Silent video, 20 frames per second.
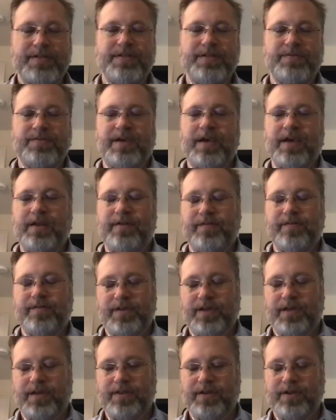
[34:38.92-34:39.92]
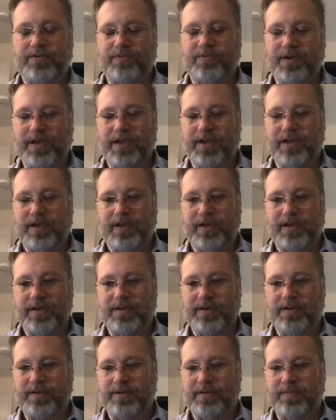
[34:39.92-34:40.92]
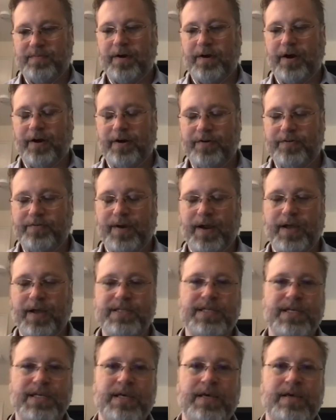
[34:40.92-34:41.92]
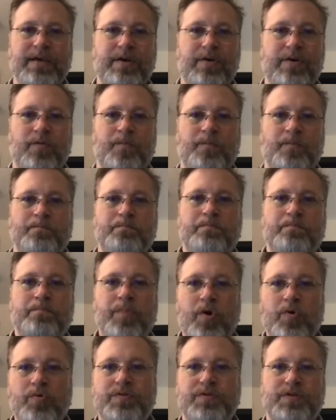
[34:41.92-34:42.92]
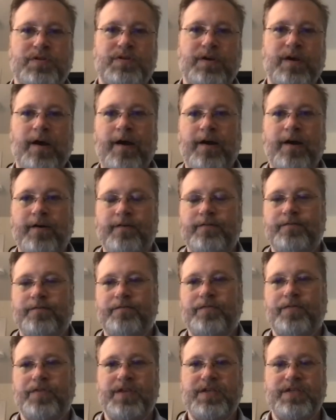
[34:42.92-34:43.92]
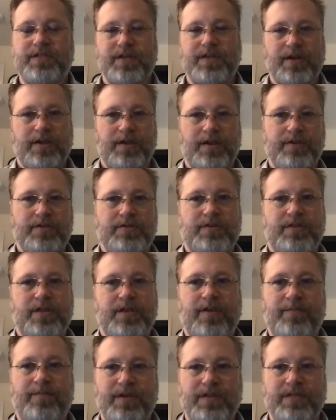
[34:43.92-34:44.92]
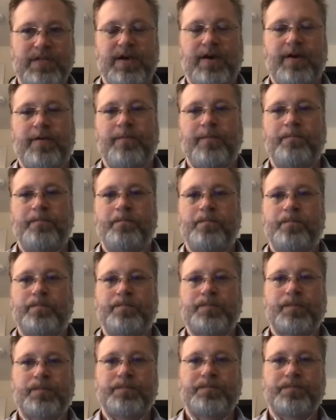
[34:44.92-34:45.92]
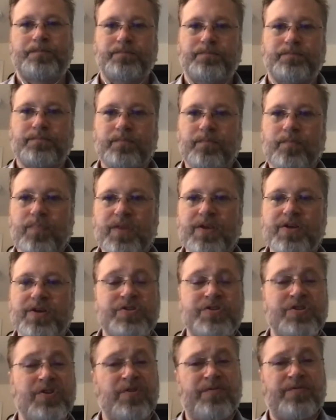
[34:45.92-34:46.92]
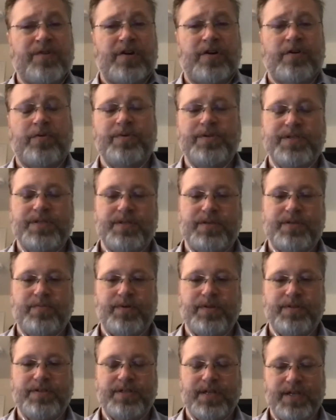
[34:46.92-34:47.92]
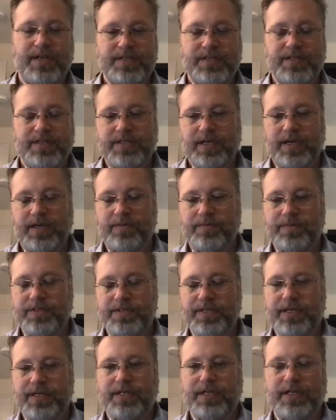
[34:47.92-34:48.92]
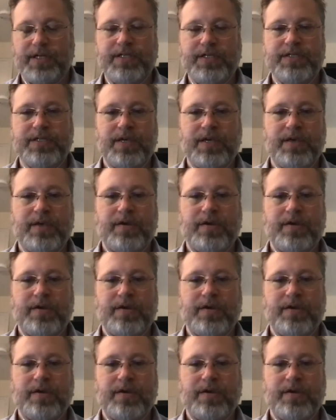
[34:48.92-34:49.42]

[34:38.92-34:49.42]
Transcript: is kind of the, the tricky part, right? Most of the studies that have been done so far with, with senescence and with senolytics